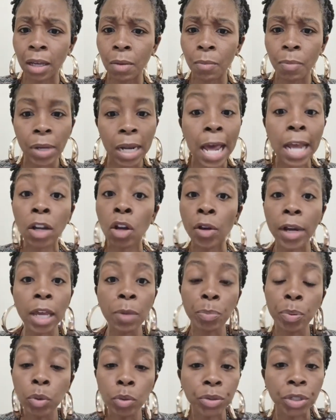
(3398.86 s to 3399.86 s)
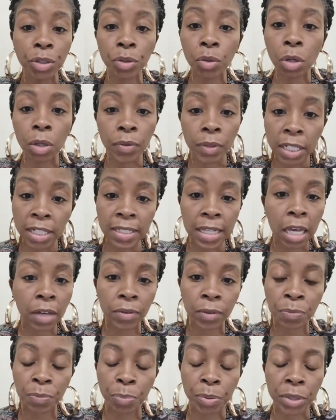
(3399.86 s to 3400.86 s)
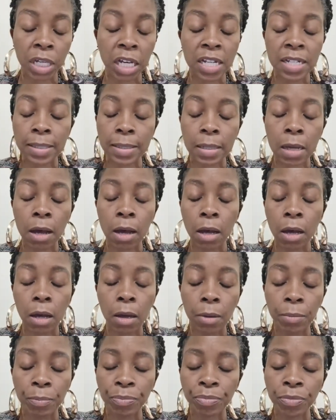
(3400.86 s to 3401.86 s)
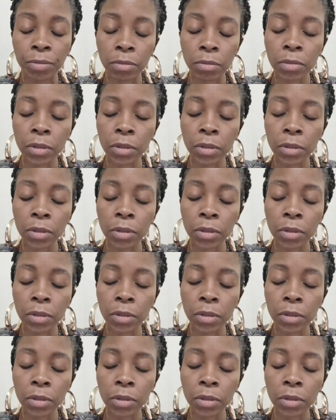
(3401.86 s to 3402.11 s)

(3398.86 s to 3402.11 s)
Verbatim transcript: But I know they pulled it off because, because, um,